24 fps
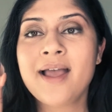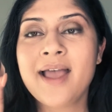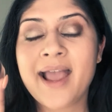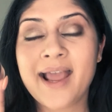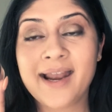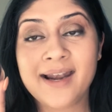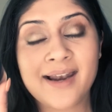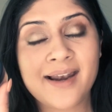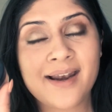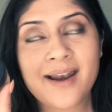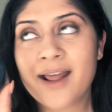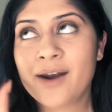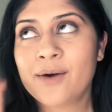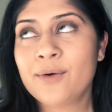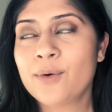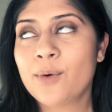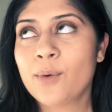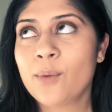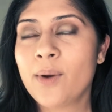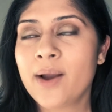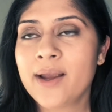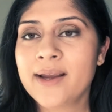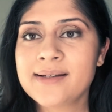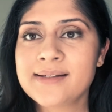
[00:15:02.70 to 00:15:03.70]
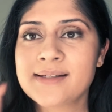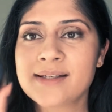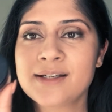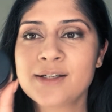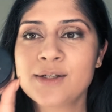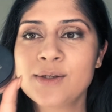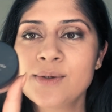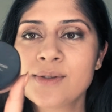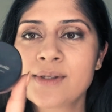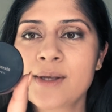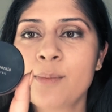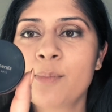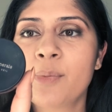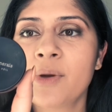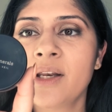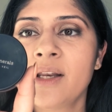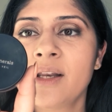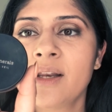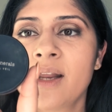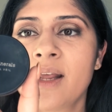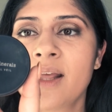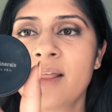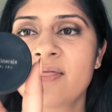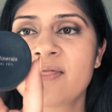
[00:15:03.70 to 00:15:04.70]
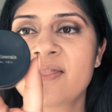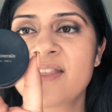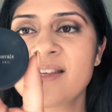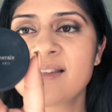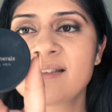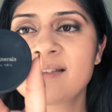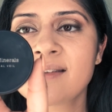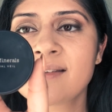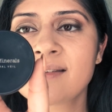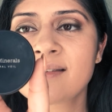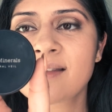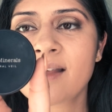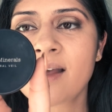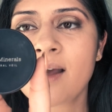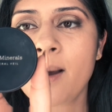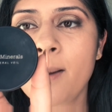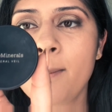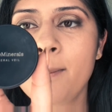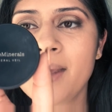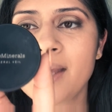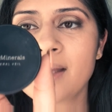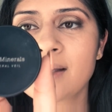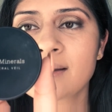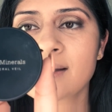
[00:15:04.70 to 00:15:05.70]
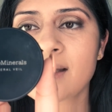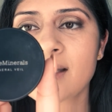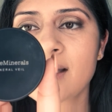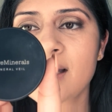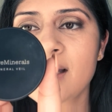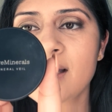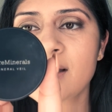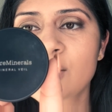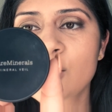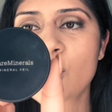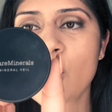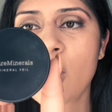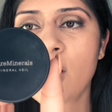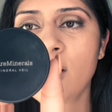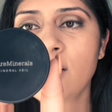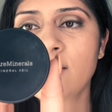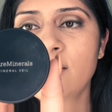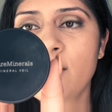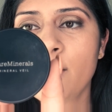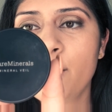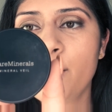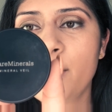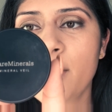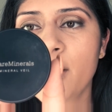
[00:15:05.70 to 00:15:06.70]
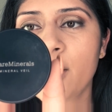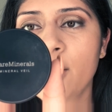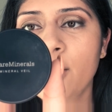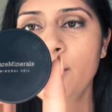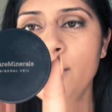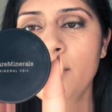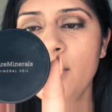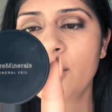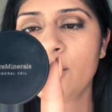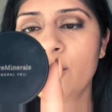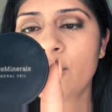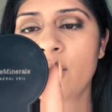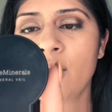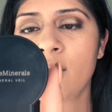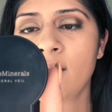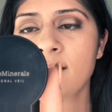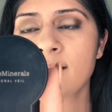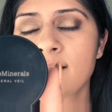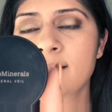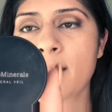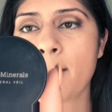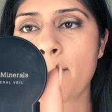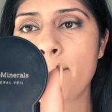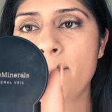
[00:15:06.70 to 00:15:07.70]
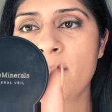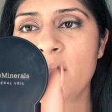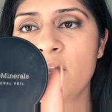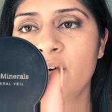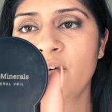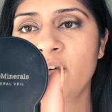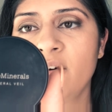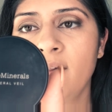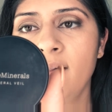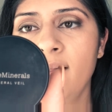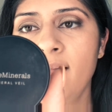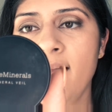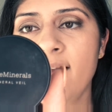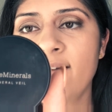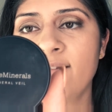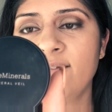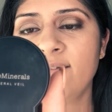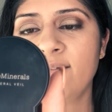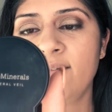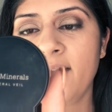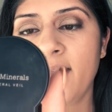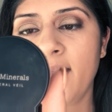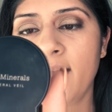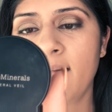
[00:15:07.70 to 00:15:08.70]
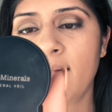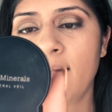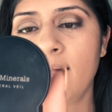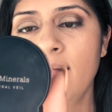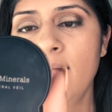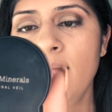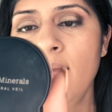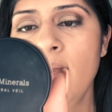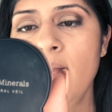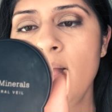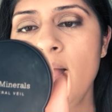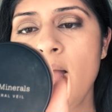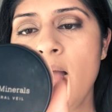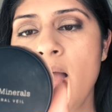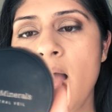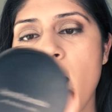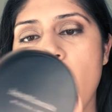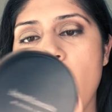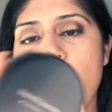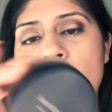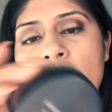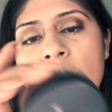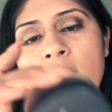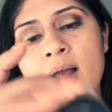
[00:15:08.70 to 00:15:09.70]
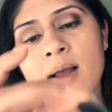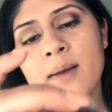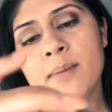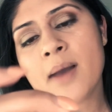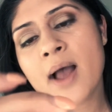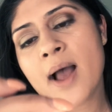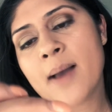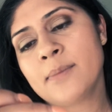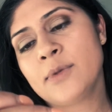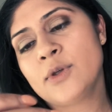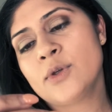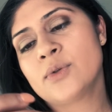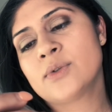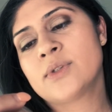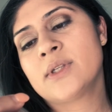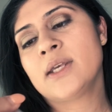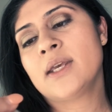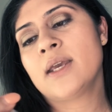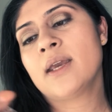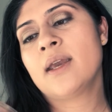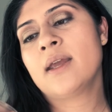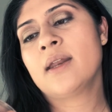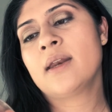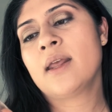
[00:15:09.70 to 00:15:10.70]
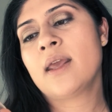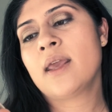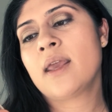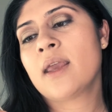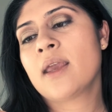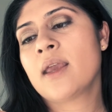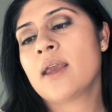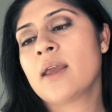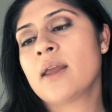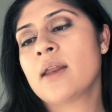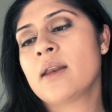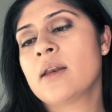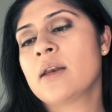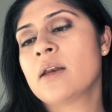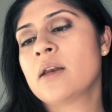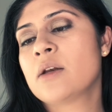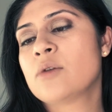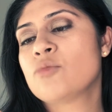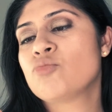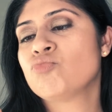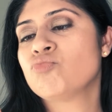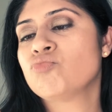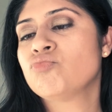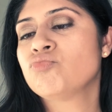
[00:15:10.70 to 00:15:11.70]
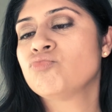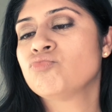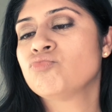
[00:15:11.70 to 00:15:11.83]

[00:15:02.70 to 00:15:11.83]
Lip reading: and I don't know why I didn't use it, but this is amazing. It's called the Bare Minerals Mineral Veil. I'm using it in